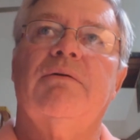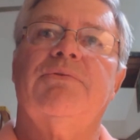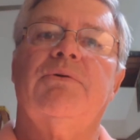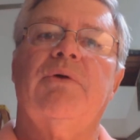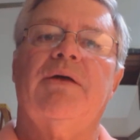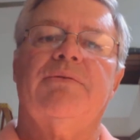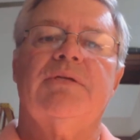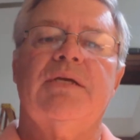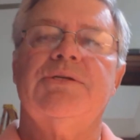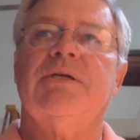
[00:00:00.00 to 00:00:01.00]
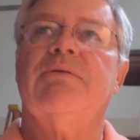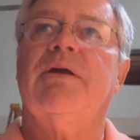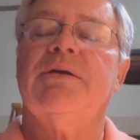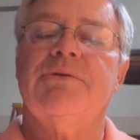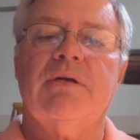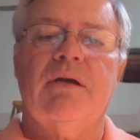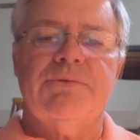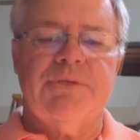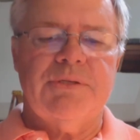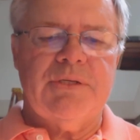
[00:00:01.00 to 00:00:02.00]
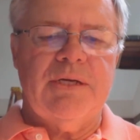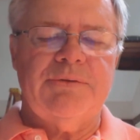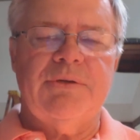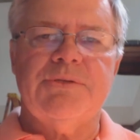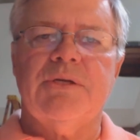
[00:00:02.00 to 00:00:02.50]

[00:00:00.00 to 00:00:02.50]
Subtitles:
throughout the teaching ranks across this country.